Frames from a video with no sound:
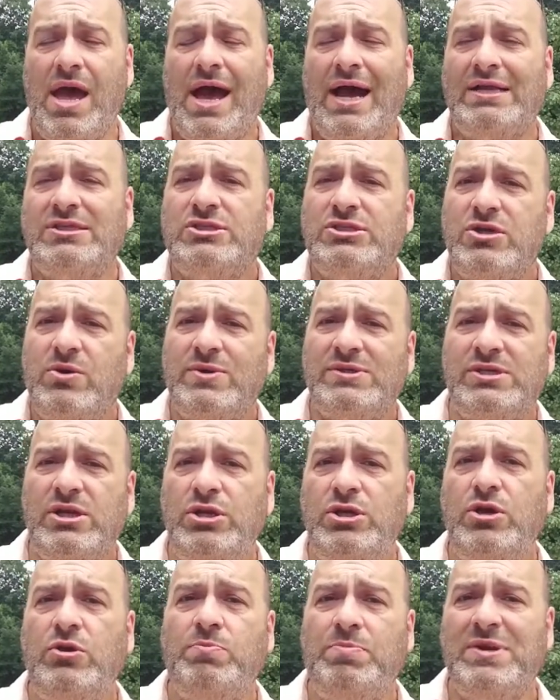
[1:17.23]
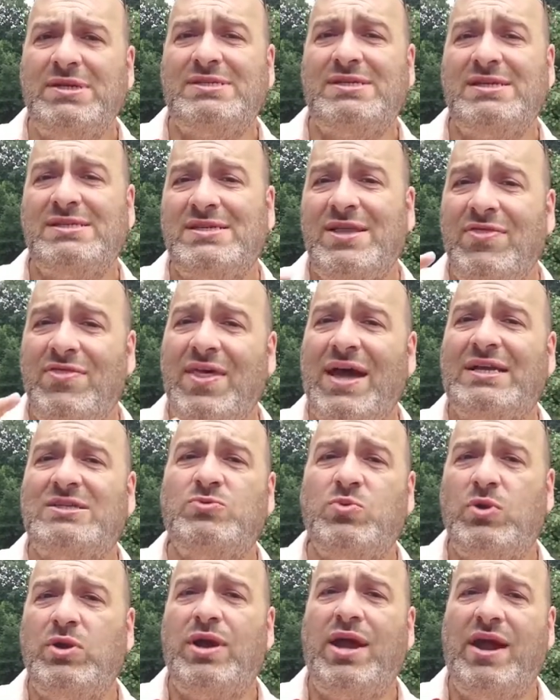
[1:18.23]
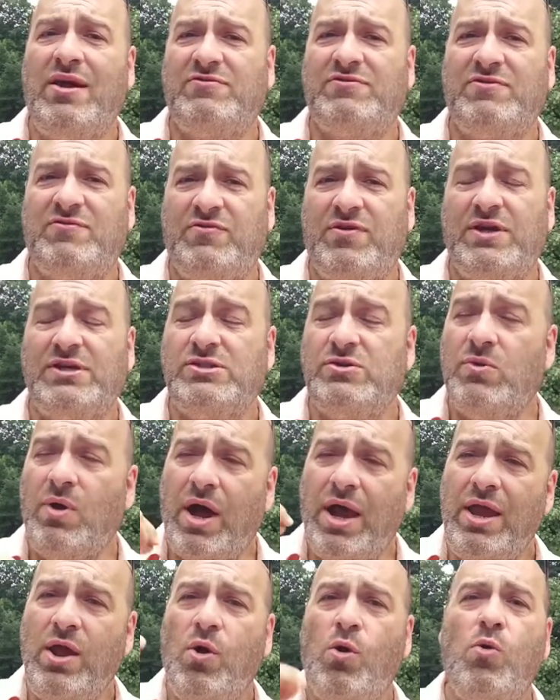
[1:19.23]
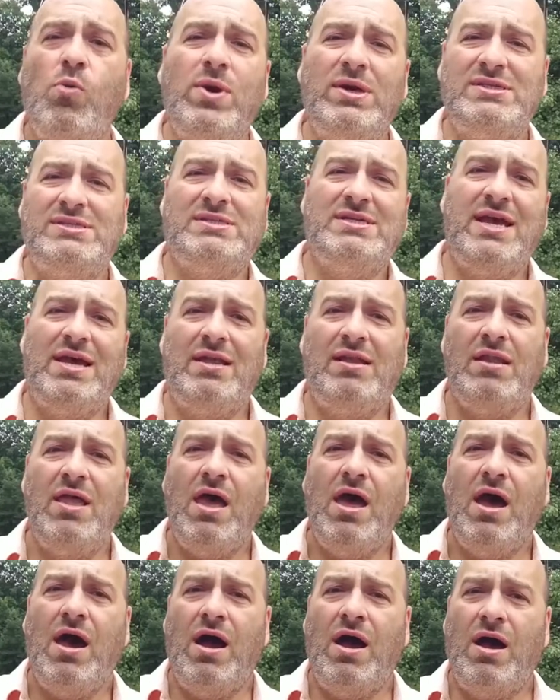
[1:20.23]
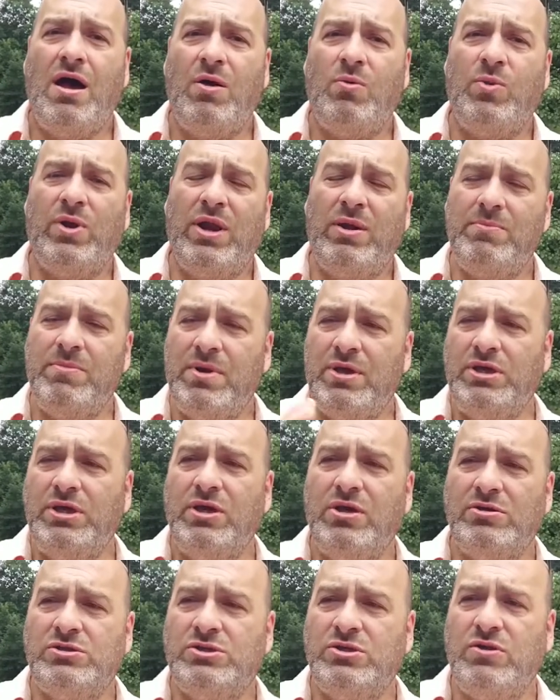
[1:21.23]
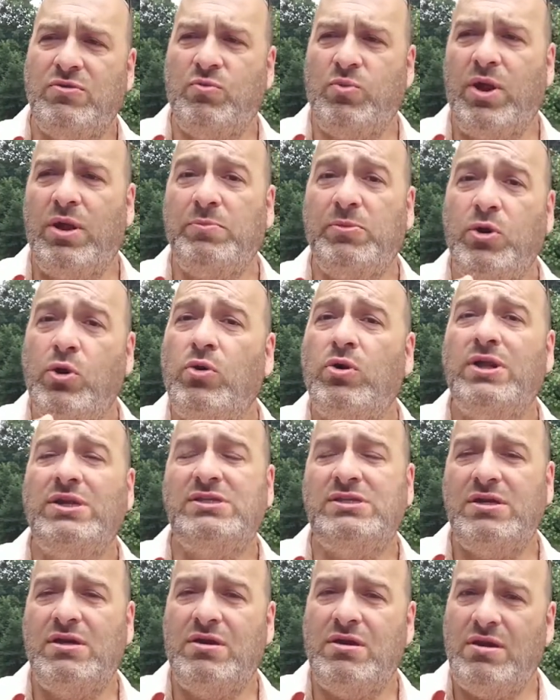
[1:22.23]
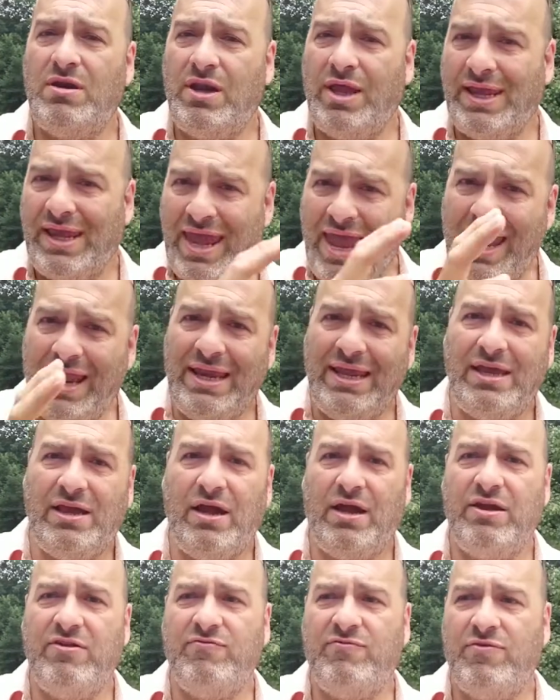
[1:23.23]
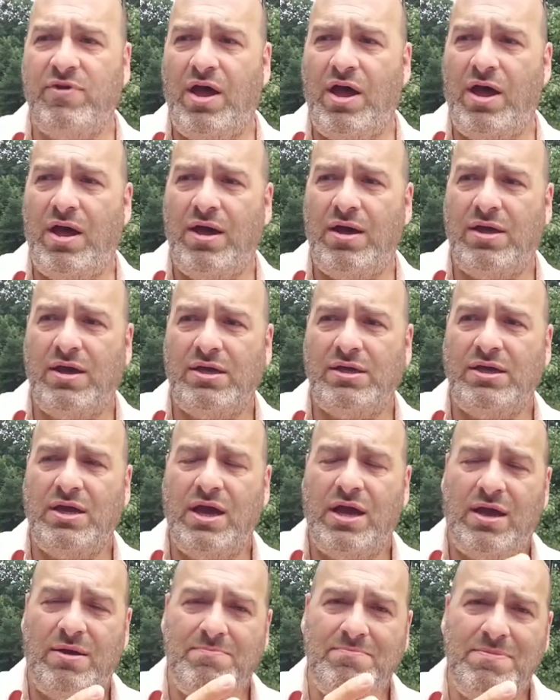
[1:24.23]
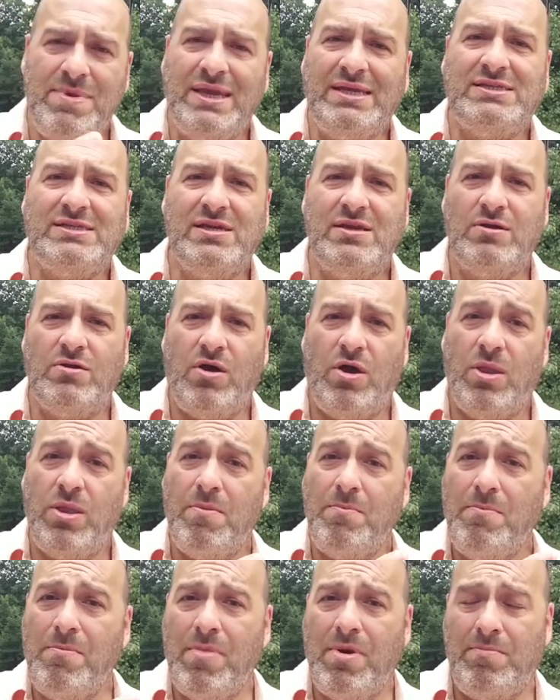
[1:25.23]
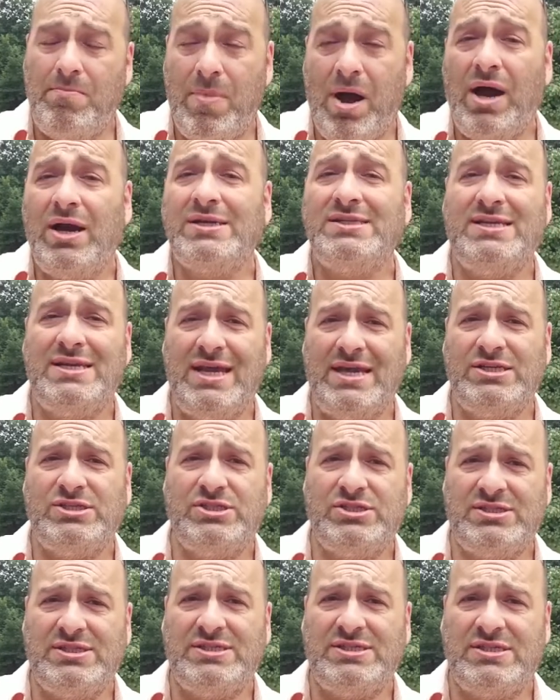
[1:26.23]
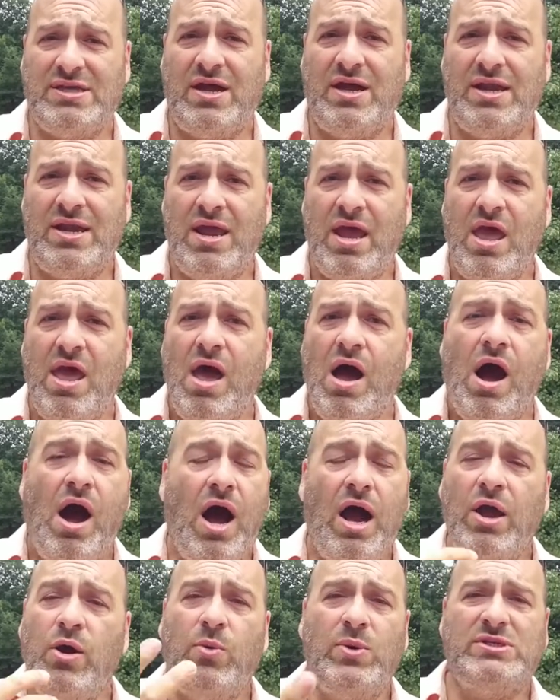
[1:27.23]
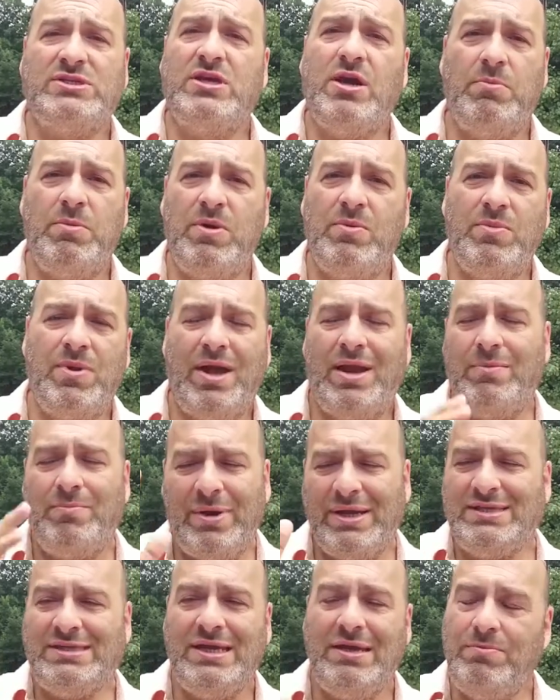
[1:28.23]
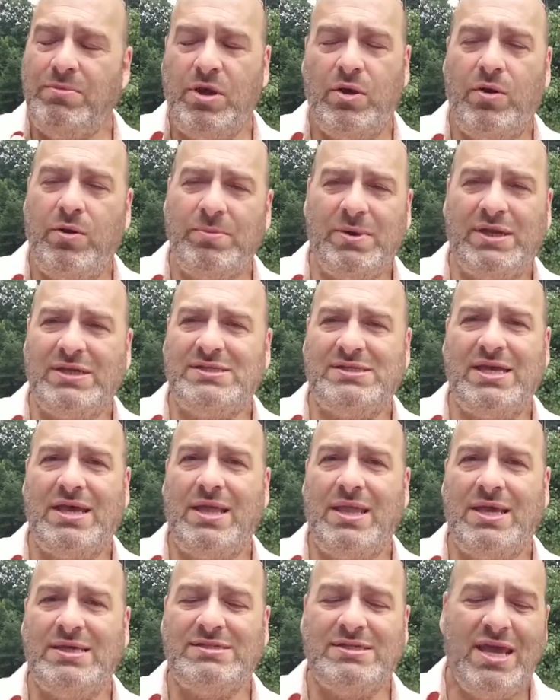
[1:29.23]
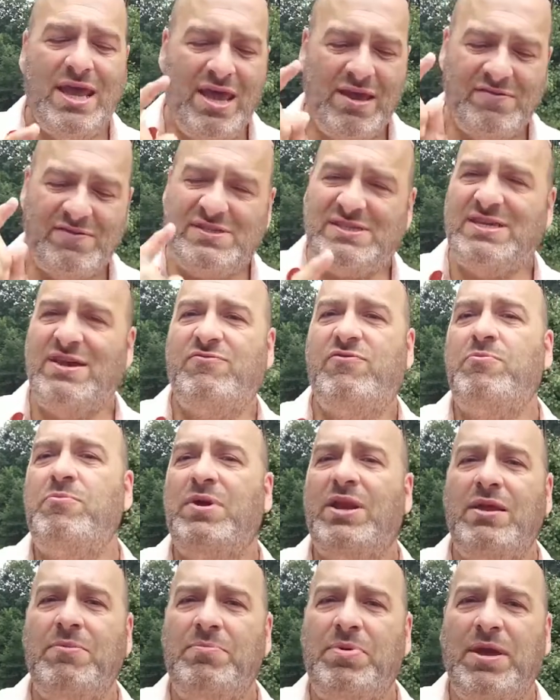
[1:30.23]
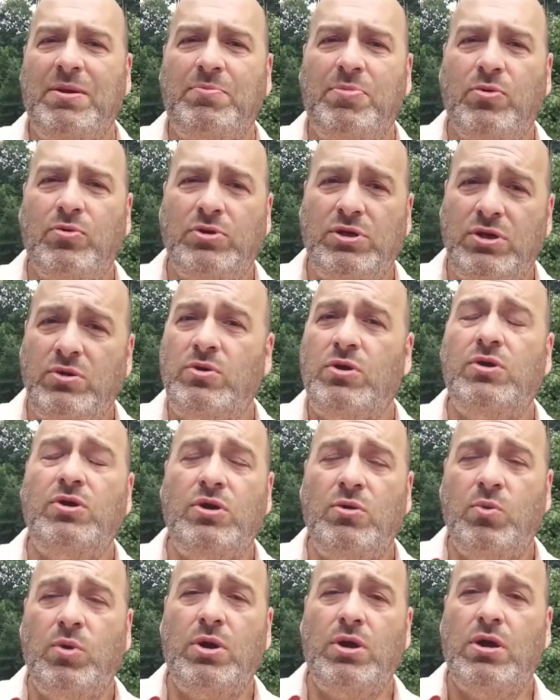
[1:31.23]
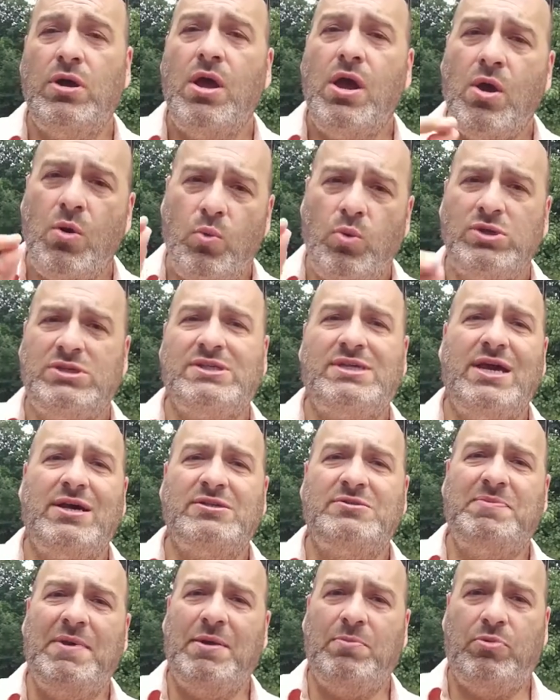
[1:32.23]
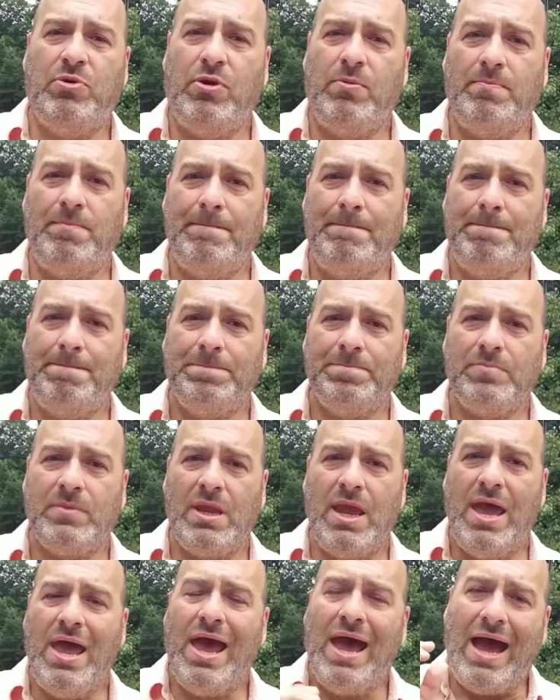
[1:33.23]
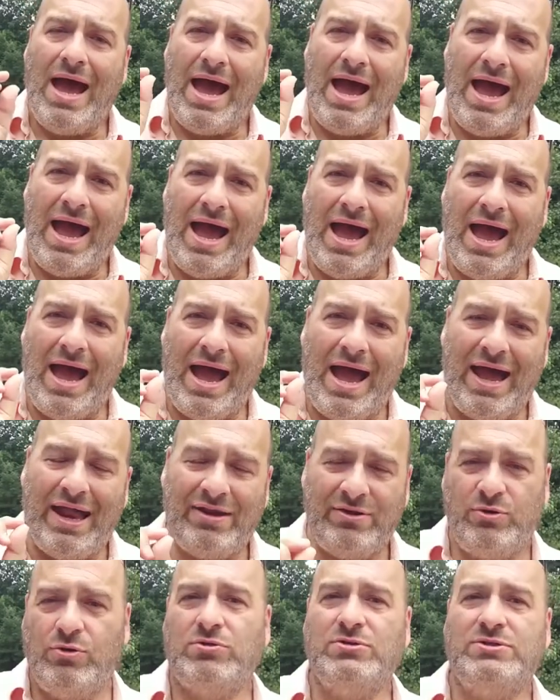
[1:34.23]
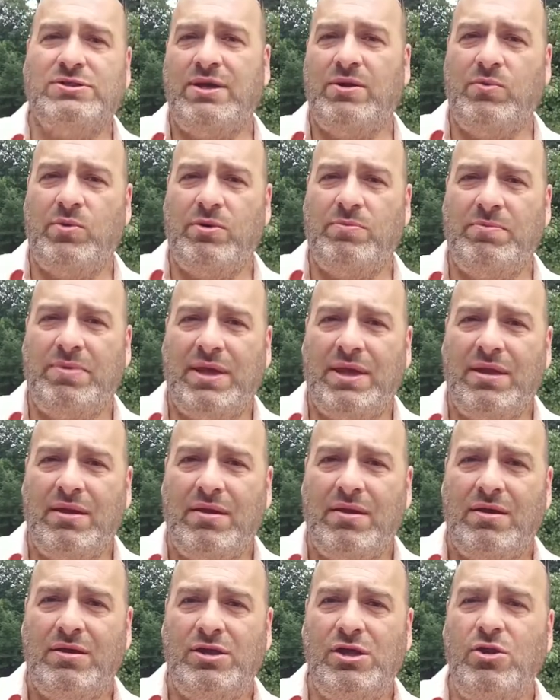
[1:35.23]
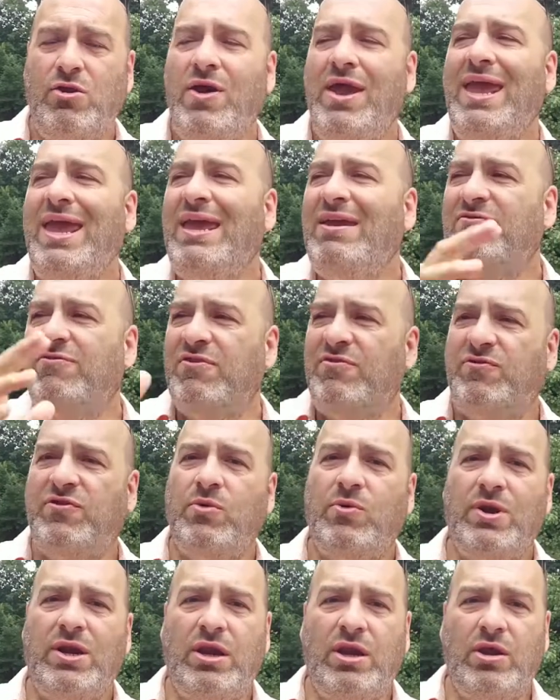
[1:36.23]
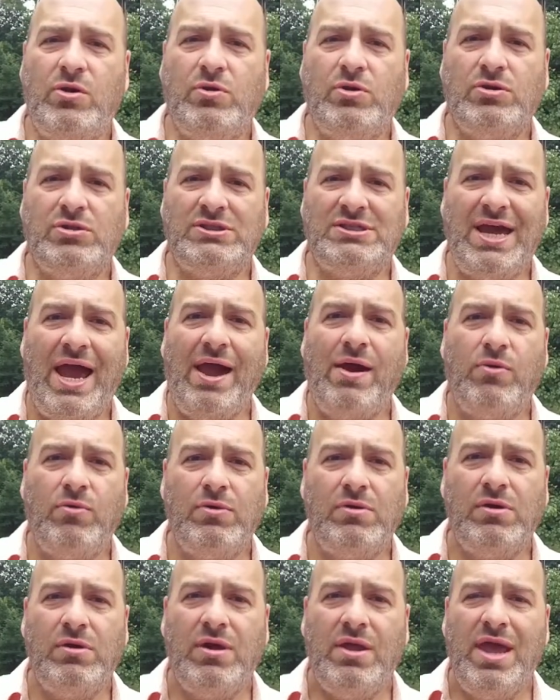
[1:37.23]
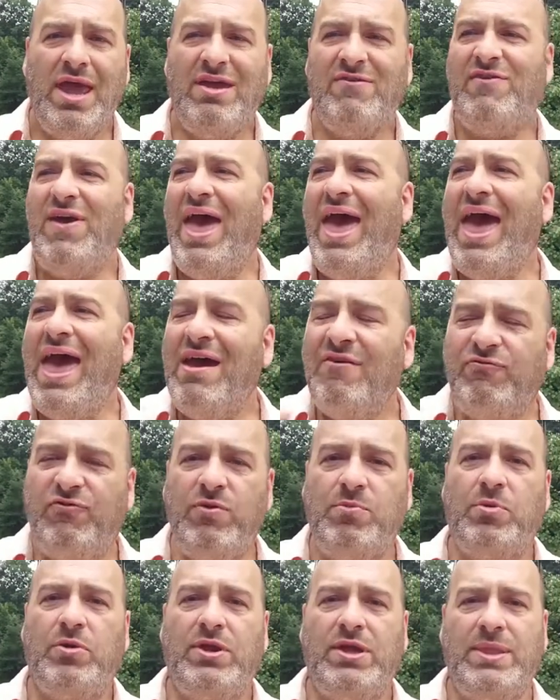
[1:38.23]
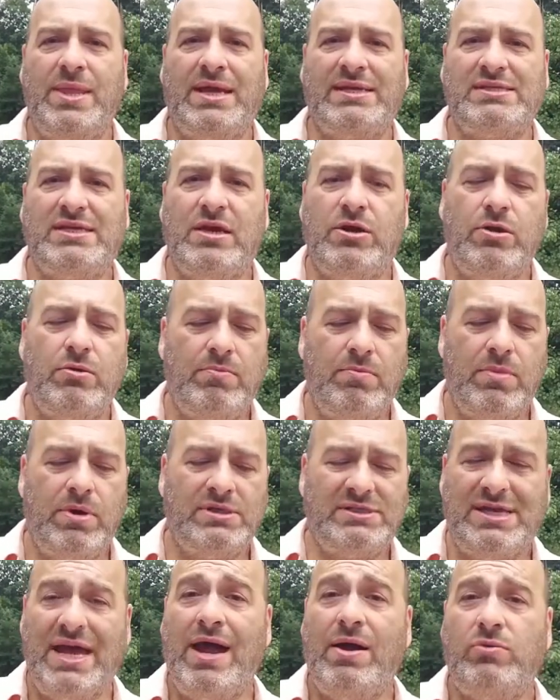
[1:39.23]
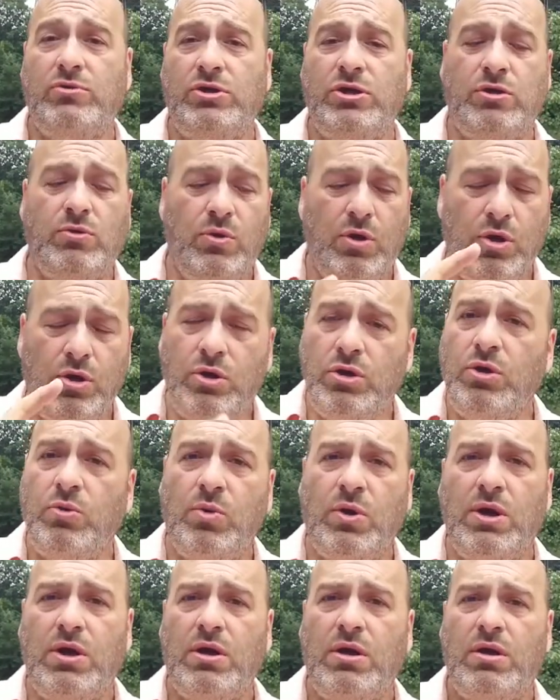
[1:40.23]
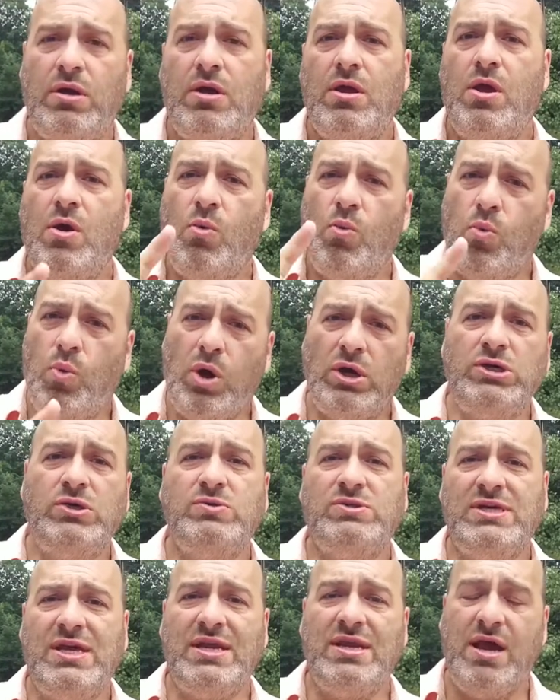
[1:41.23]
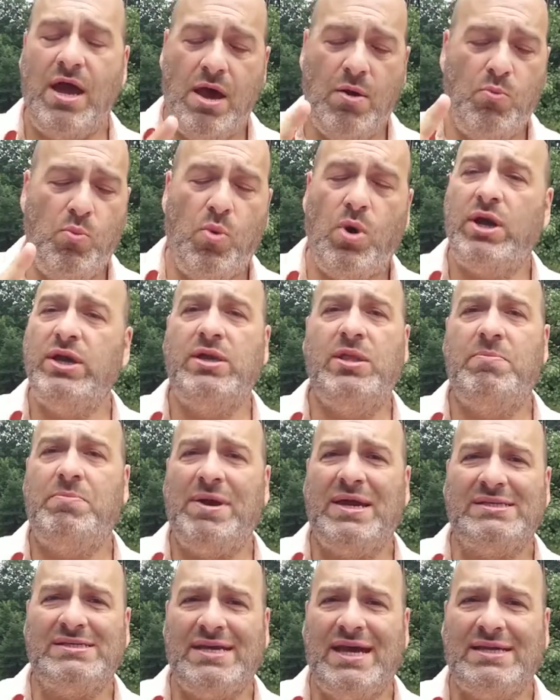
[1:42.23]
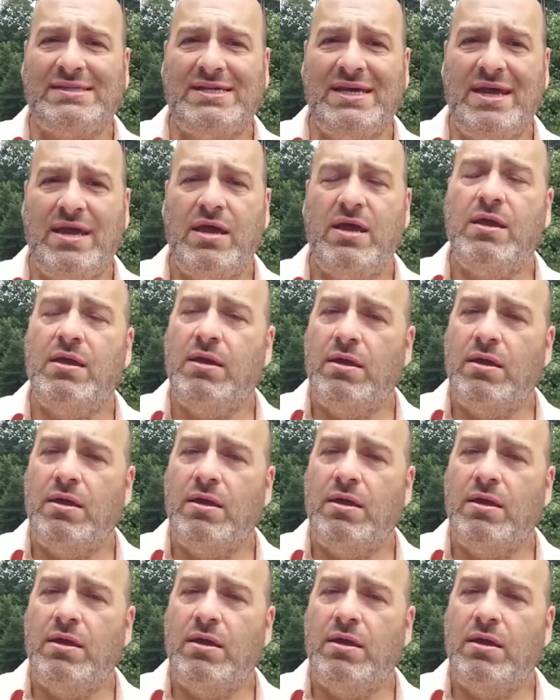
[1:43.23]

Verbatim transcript: And so as a new business, that's what you have to fight to. I always tell uh, when I'm, you know, sort of when I'm called into like any kind of uh, uh meeting on the marketing agency side, I always come in and my team know I'm going to say this. 7 billion people knew who you were. Would sales be a problem? And of course they wouldn't be. You know, even if you're in a local town, if everybody in that home town knew who you were, what you did, and why you're the best at it,